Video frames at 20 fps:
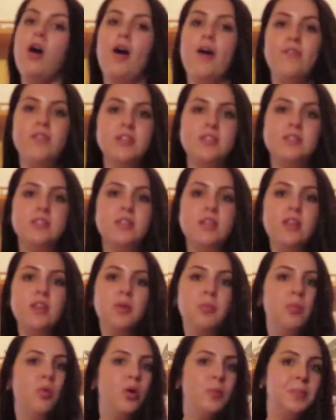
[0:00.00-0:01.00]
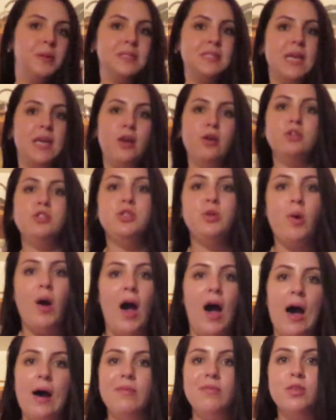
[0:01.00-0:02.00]
Obviously the more potatoes you
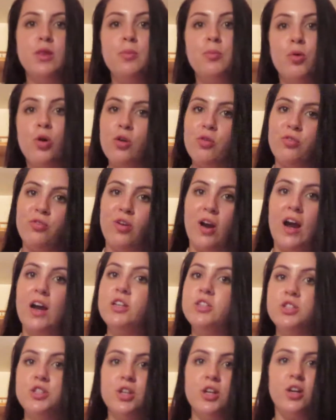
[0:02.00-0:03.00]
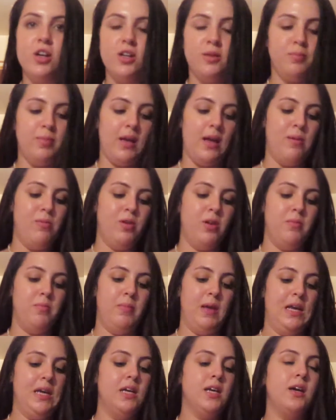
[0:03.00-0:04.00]
have, the more fries you're gonna be able to
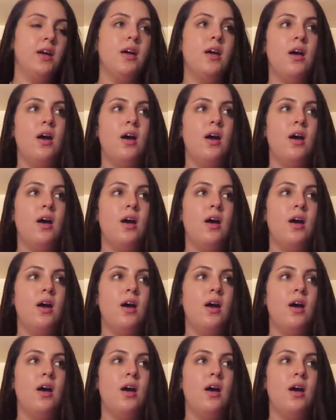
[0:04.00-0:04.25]
make.